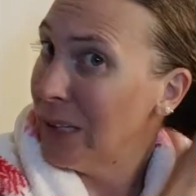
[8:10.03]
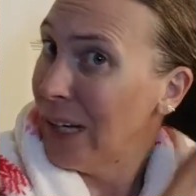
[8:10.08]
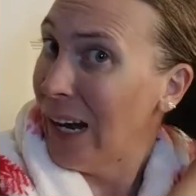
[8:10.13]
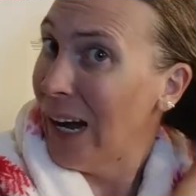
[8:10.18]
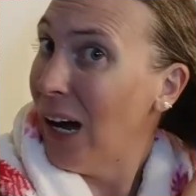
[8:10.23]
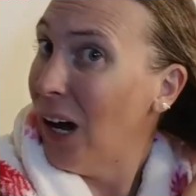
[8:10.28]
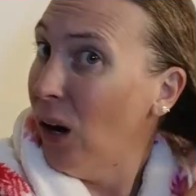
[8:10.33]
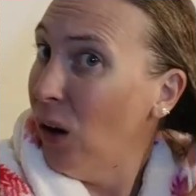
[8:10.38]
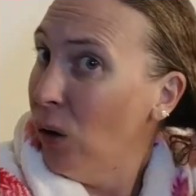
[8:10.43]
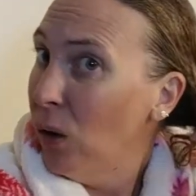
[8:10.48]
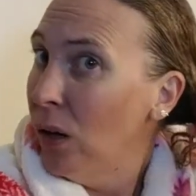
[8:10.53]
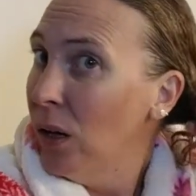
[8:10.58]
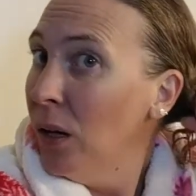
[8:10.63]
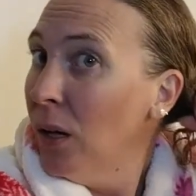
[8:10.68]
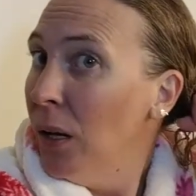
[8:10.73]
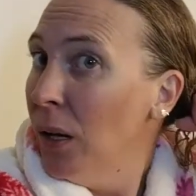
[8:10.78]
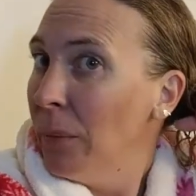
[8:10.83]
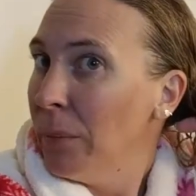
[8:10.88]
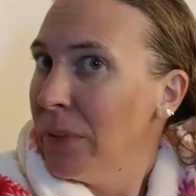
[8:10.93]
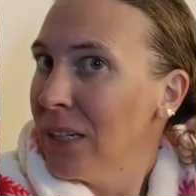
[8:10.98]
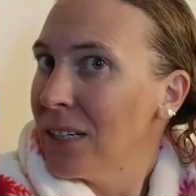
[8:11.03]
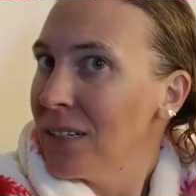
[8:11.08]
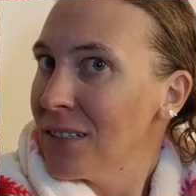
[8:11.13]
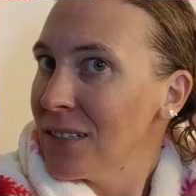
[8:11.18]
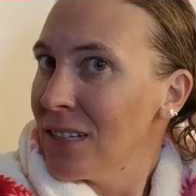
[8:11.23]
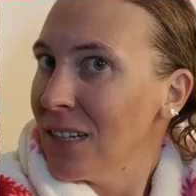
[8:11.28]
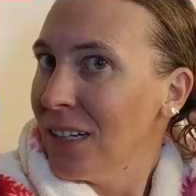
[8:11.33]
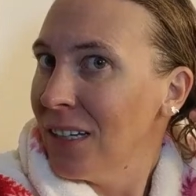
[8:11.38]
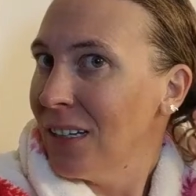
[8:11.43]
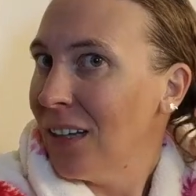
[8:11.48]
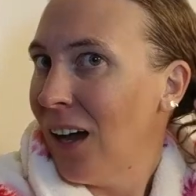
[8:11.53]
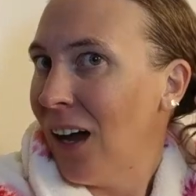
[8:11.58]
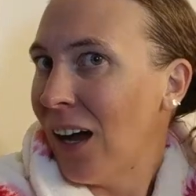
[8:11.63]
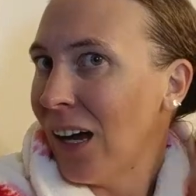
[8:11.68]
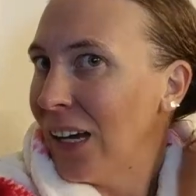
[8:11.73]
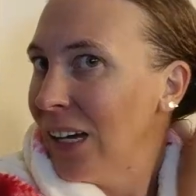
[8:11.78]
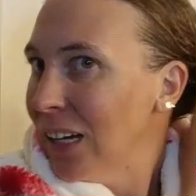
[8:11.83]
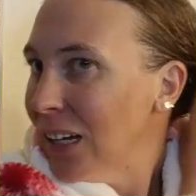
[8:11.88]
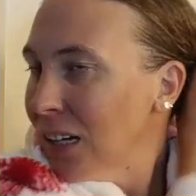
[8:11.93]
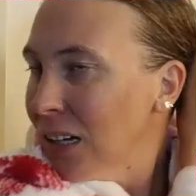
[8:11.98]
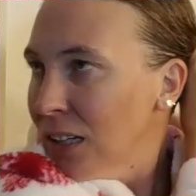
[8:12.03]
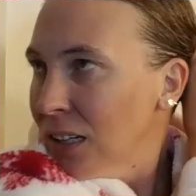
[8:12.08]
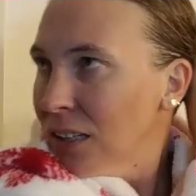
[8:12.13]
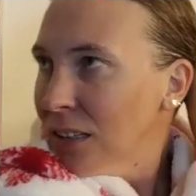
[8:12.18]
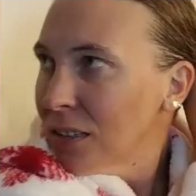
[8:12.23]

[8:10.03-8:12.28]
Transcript: now, because then I